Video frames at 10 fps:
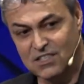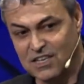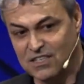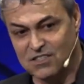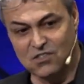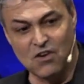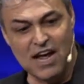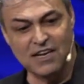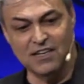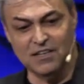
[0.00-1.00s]
He's
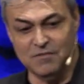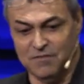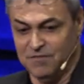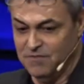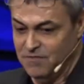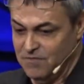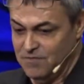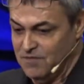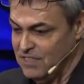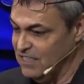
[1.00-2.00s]
trying to
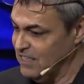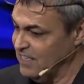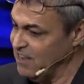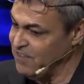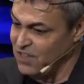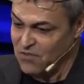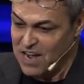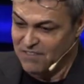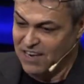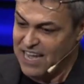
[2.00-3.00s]
give you the
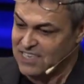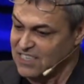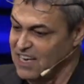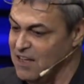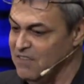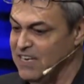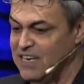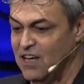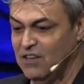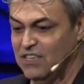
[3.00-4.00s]
revelation. How many you
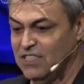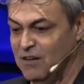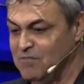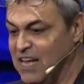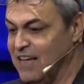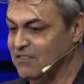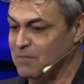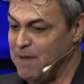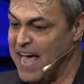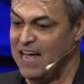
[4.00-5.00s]
know that sometimes
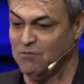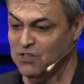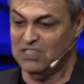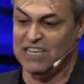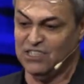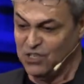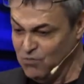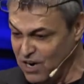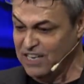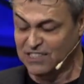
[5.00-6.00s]
bad will teach you
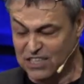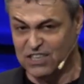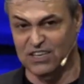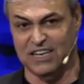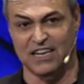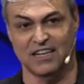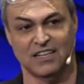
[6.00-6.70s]
what is good?